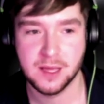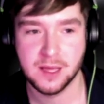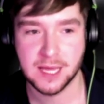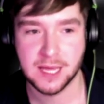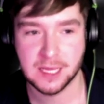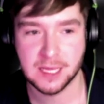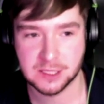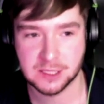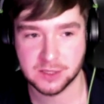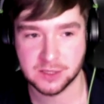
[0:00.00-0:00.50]

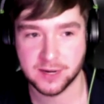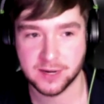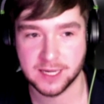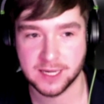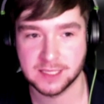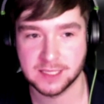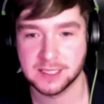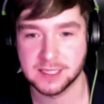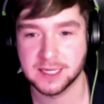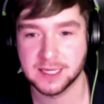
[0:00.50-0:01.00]

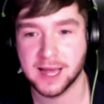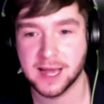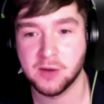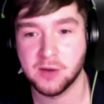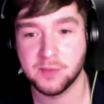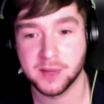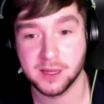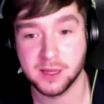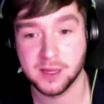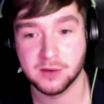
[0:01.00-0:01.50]
integrating and
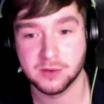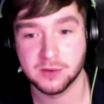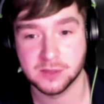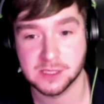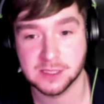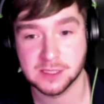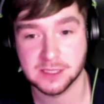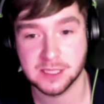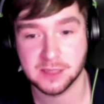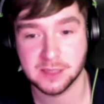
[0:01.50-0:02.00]
helping an
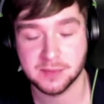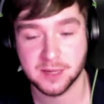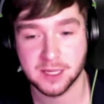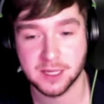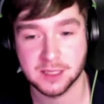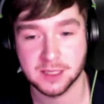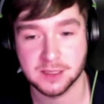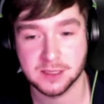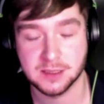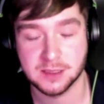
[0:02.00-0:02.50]
autistic
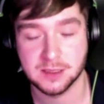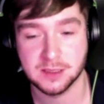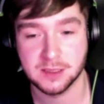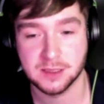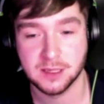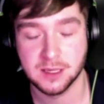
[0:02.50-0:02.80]
person,